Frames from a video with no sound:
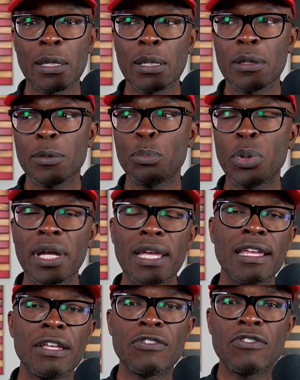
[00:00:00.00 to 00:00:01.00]
But
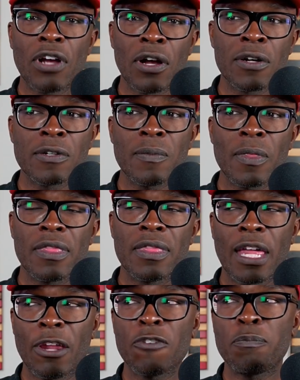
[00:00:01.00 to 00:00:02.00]
he's young. That
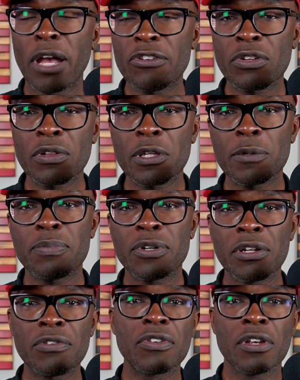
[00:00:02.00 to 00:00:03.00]
especially
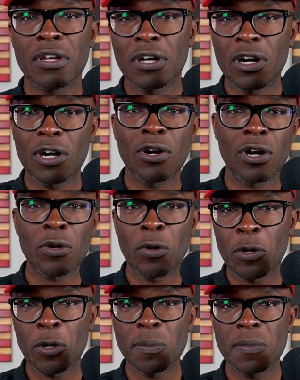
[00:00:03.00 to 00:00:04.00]
puts a guard on
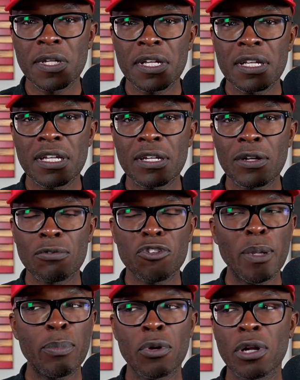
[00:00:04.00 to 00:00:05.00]
him. You know, these
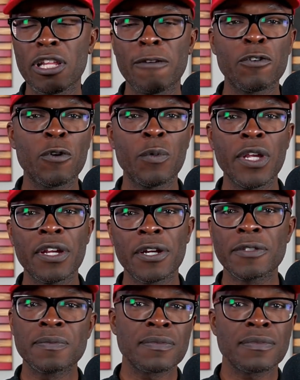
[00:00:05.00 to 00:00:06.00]
people on the left are weird.
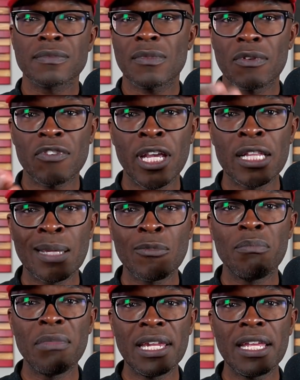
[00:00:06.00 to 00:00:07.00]
Same thing with
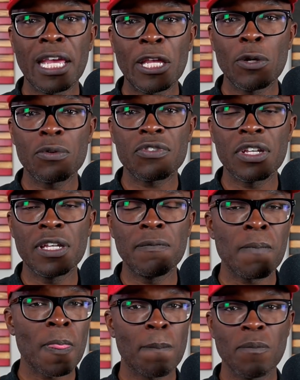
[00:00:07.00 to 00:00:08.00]
Mini AOC.
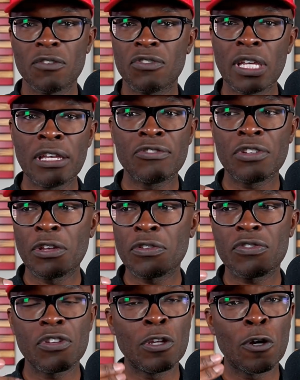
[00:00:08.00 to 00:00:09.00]
She's just,
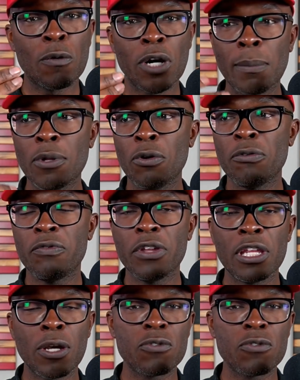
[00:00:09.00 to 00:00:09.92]
you know, uploading videos to